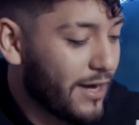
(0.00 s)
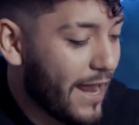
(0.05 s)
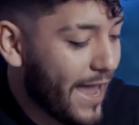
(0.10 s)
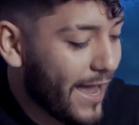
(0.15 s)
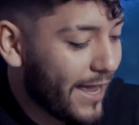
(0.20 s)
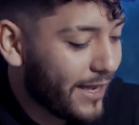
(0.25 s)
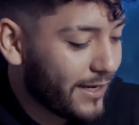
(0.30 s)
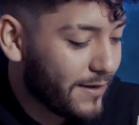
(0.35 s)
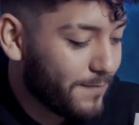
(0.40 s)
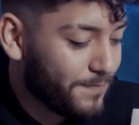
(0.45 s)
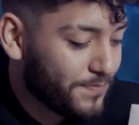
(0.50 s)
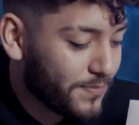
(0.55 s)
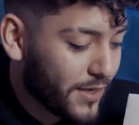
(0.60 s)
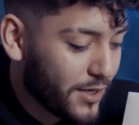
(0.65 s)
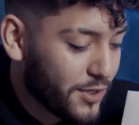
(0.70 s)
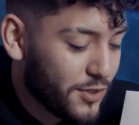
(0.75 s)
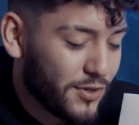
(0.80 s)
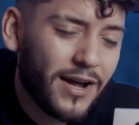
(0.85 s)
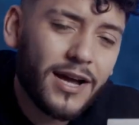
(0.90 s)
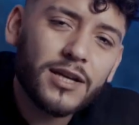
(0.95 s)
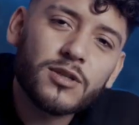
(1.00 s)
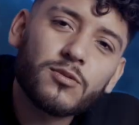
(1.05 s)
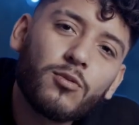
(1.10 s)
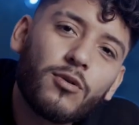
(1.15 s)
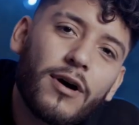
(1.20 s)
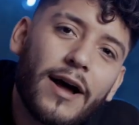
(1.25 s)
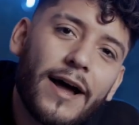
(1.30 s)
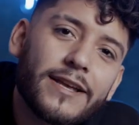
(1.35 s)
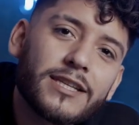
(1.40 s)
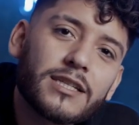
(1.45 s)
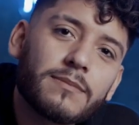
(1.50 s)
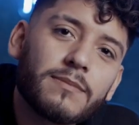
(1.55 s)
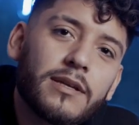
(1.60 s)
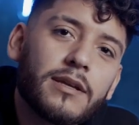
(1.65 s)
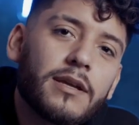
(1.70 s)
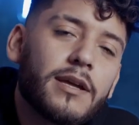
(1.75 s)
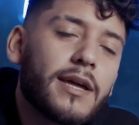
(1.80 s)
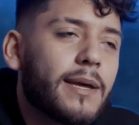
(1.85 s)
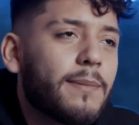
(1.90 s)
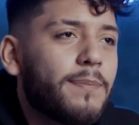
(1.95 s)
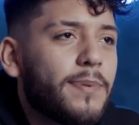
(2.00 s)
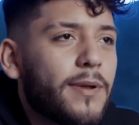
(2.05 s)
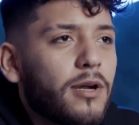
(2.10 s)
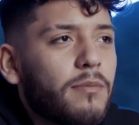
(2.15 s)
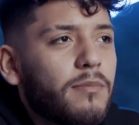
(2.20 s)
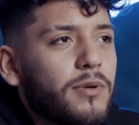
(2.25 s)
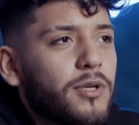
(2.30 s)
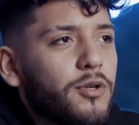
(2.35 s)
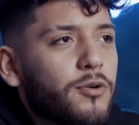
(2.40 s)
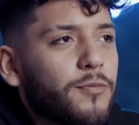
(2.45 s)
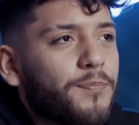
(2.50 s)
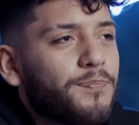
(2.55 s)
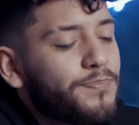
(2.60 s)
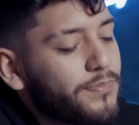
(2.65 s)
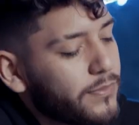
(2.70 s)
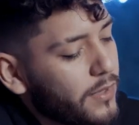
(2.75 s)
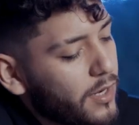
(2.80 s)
And you guys will ask me, Pierre Madu,